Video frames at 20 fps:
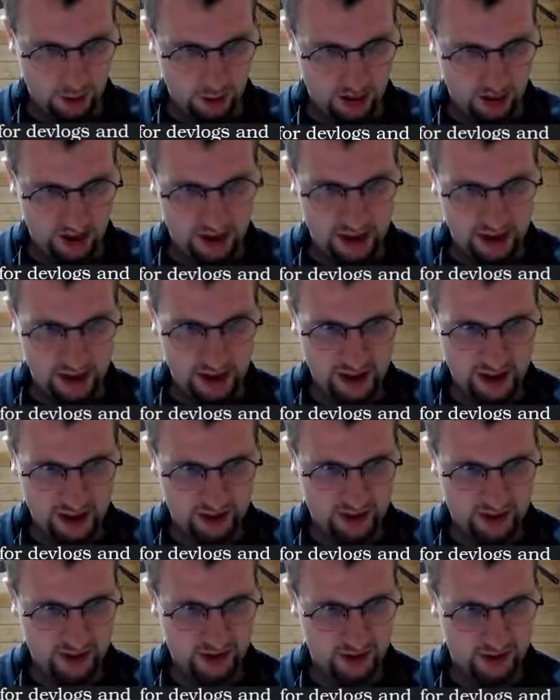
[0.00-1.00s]

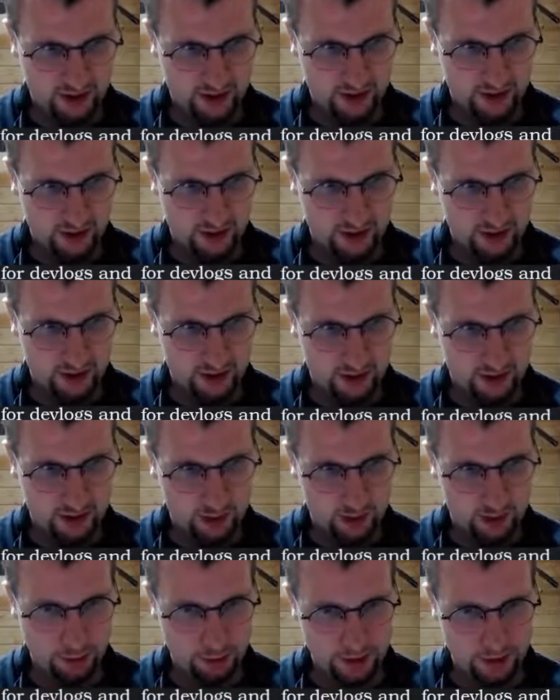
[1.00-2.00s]
Yes.
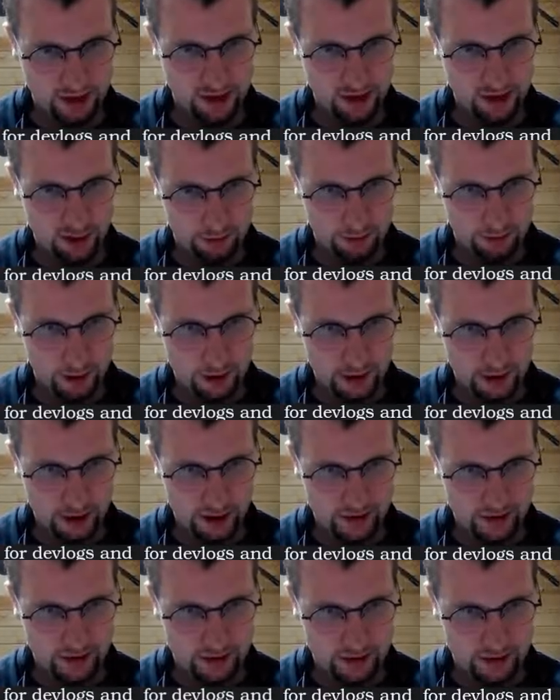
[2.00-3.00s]
So this is our
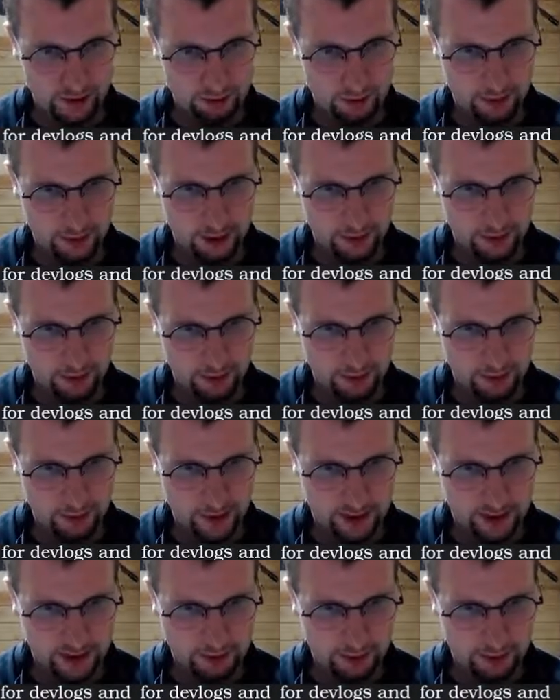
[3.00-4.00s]
project, the project we're trying
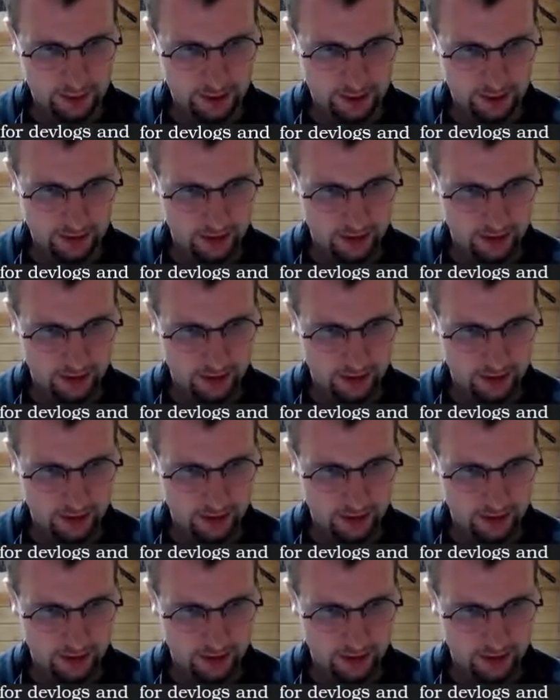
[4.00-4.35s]
to build.